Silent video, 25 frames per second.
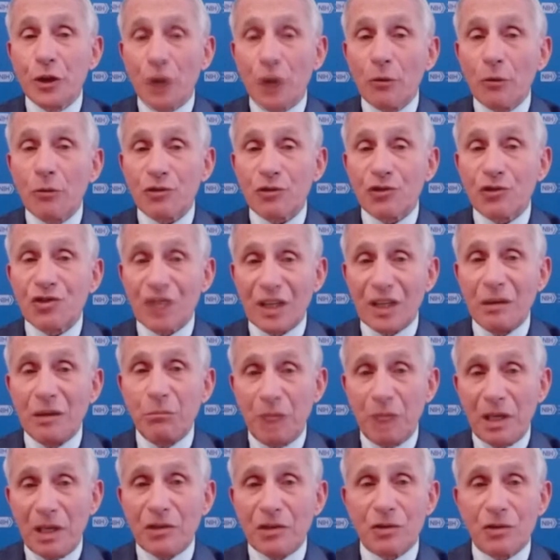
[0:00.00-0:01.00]
don't see
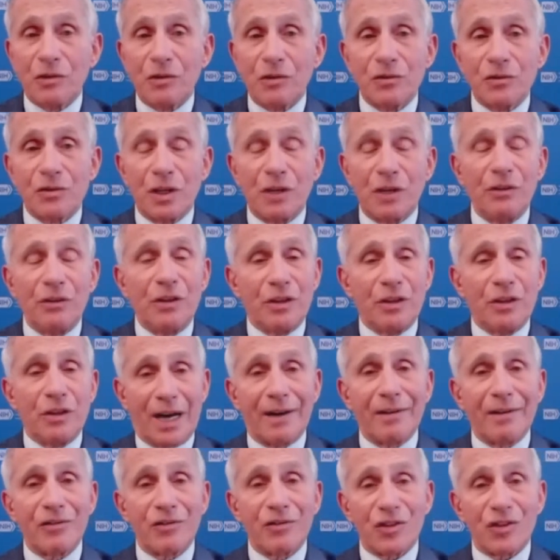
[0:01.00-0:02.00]
measles in the
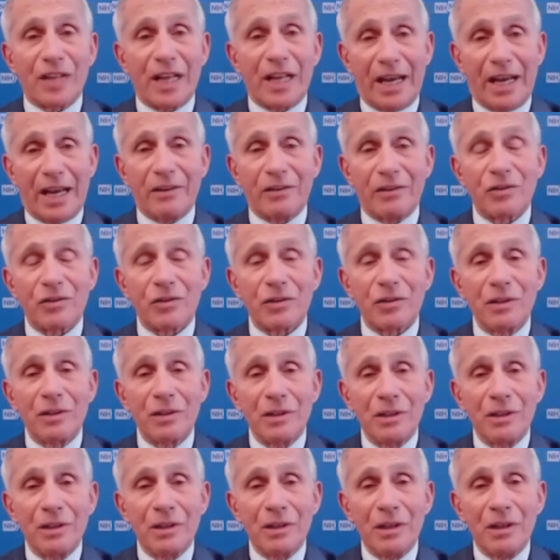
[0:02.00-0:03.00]
United States
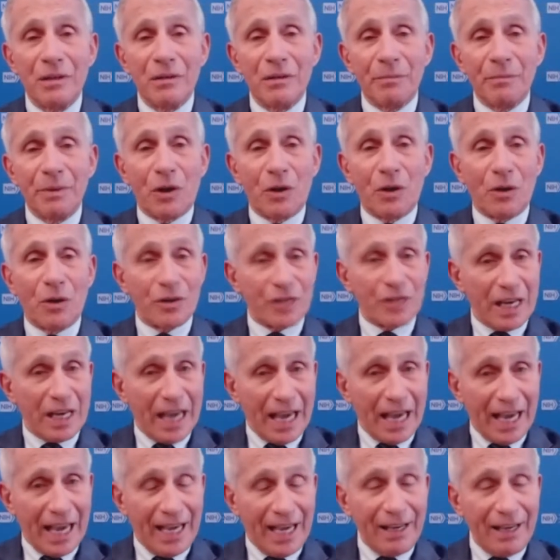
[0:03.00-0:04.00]
because
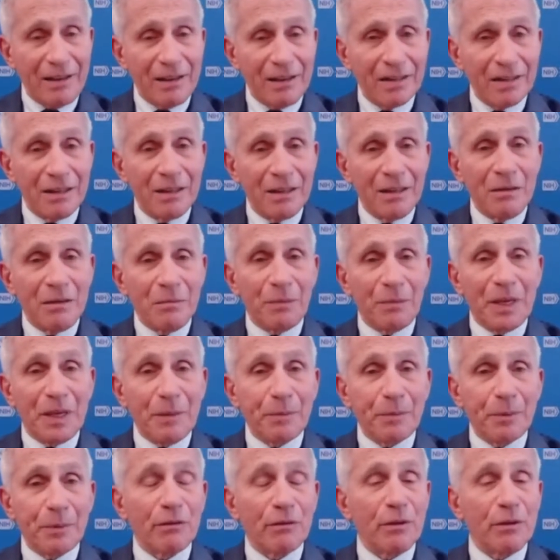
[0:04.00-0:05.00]
A,
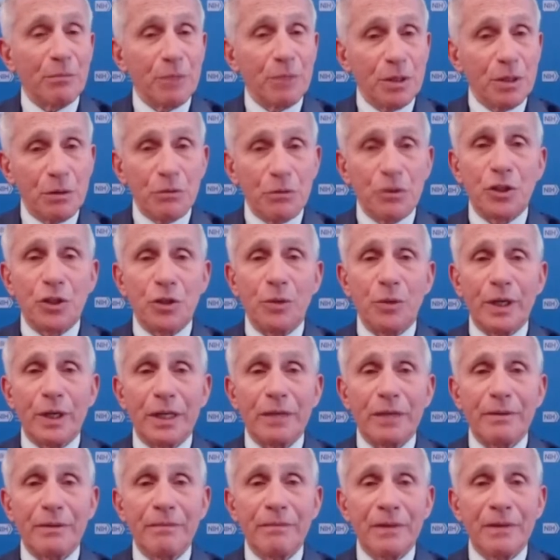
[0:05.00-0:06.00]
people are immune to
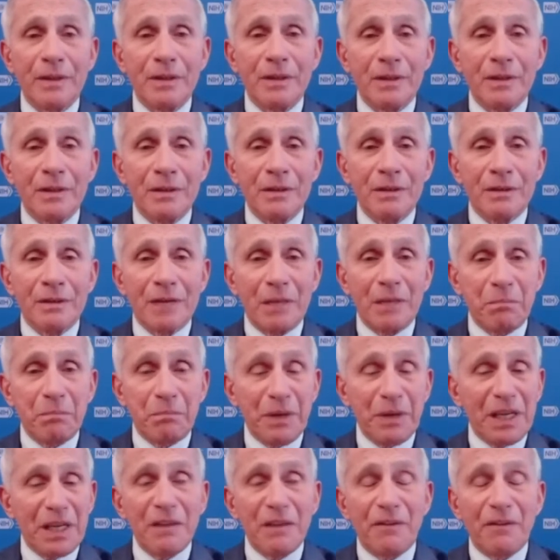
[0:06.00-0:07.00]
it,
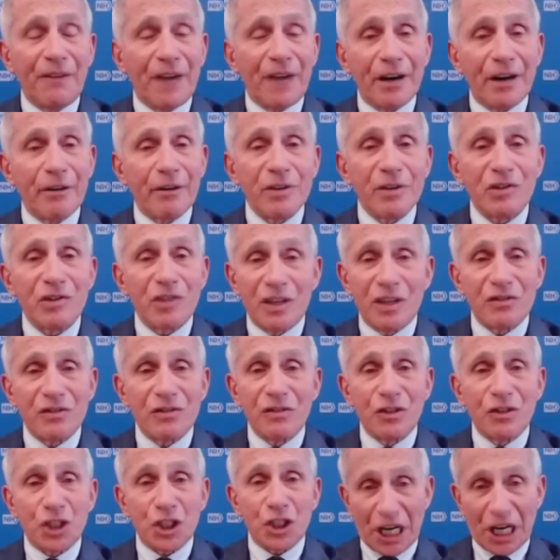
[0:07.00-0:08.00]
and B, the virus
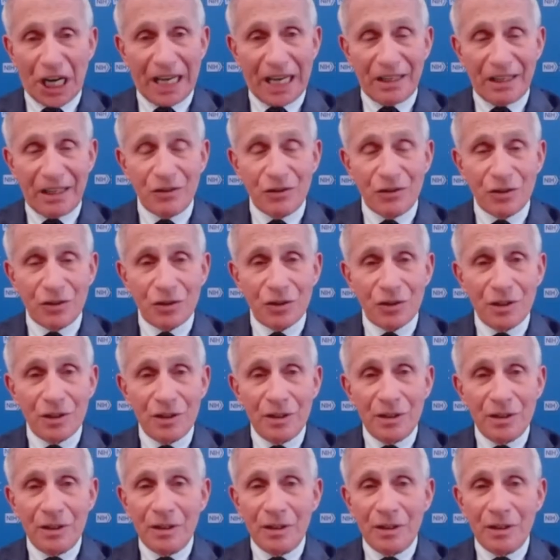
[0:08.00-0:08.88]
doesn't change.